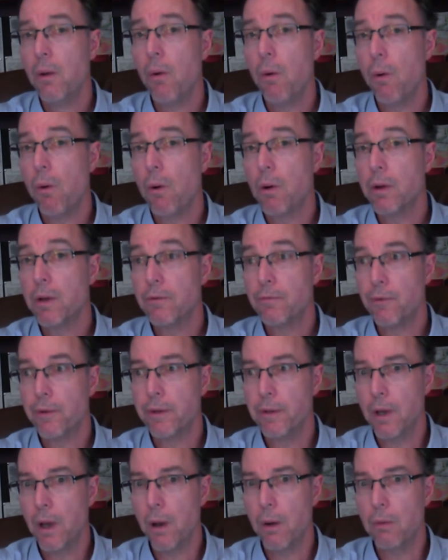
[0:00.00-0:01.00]
or if we
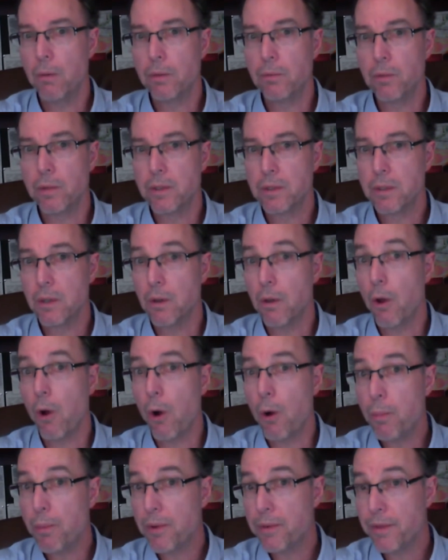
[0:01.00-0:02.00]
know and we still
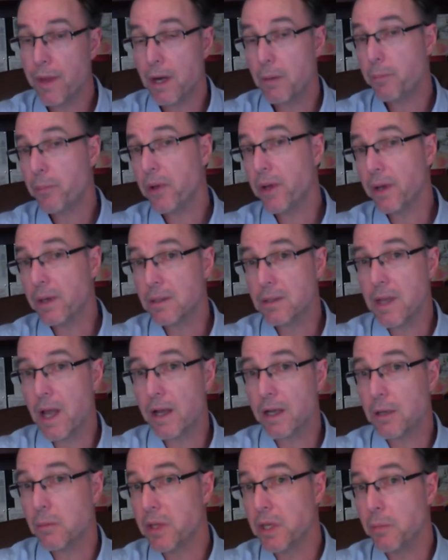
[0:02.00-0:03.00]
hope that a pig is not
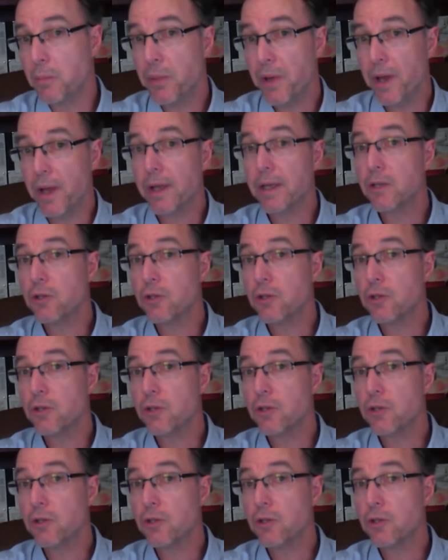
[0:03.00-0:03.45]
going to be a pig,